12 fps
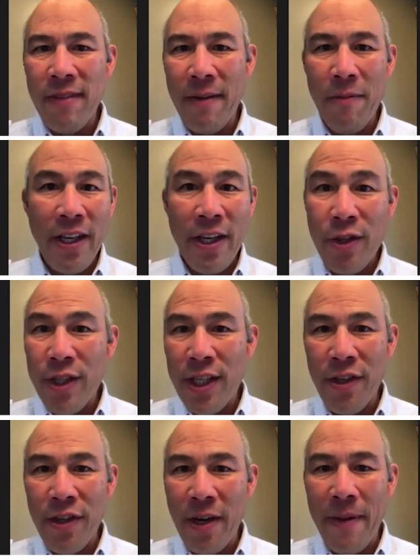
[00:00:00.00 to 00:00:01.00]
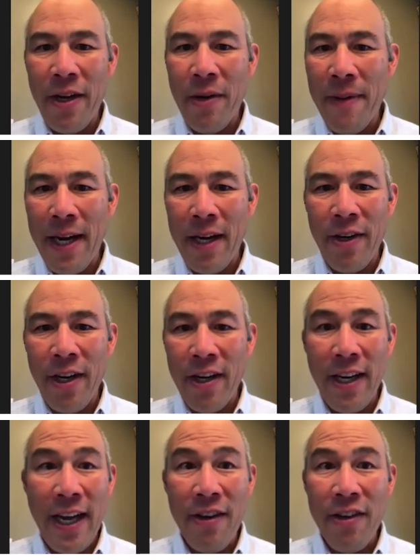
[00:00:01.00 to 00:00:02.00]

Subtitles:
I'm really interested in learning about your background, and